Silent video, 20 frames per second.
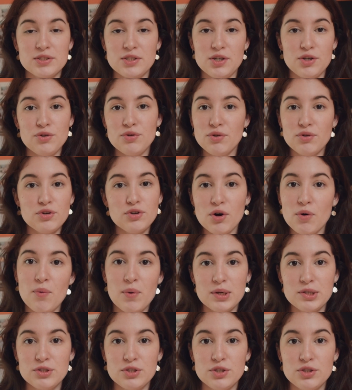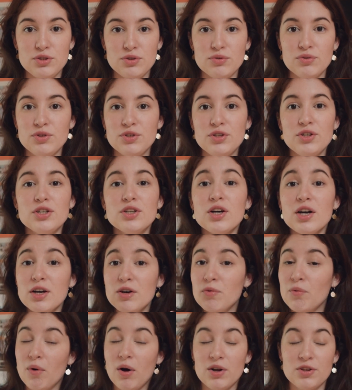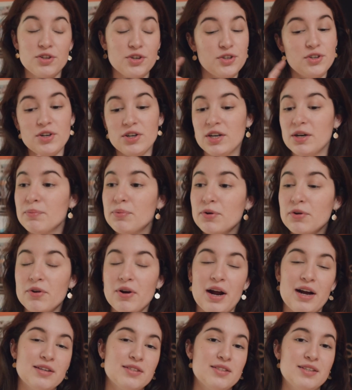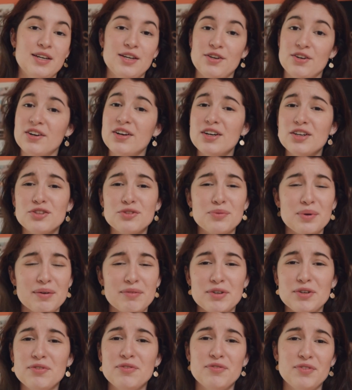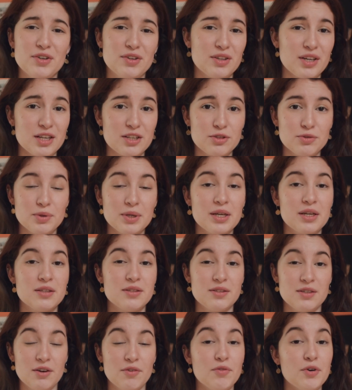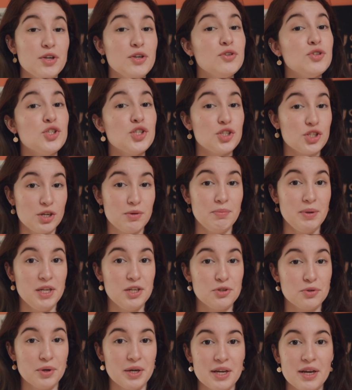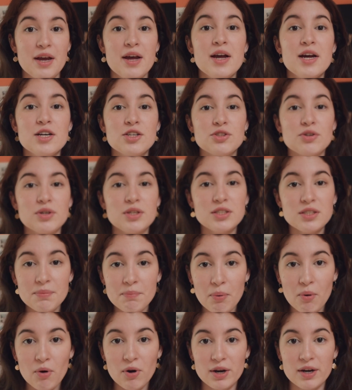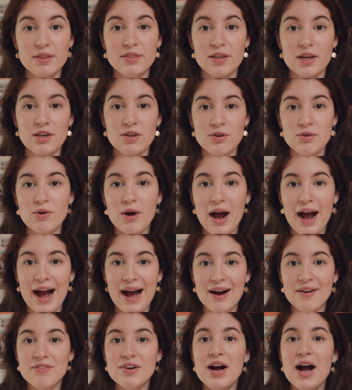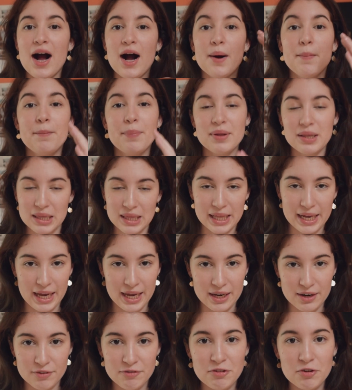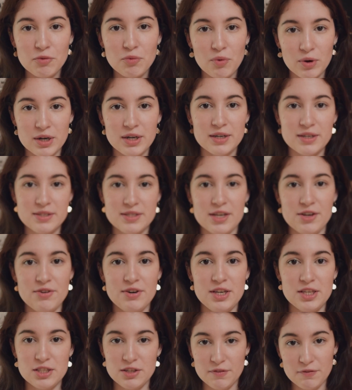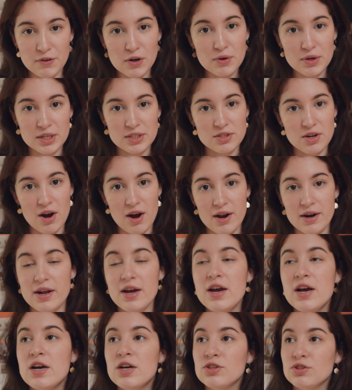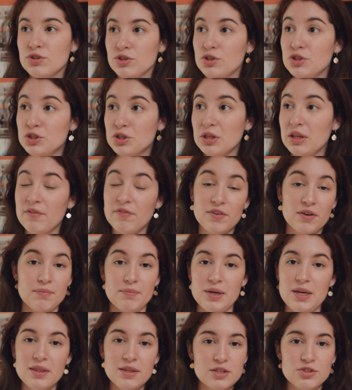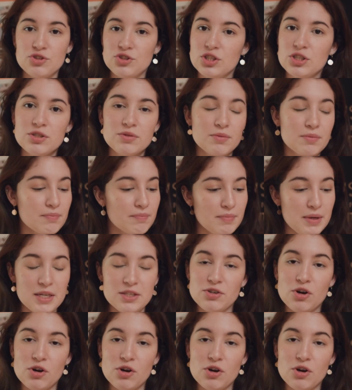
and you don't know what to do, you're gonna wander, you're gonna procrastinate, you're gonna do whatever you feel like doing instead of what you should be doing. So it's important that you have a plan for what it is that you need to focus on. So usually for me, this just means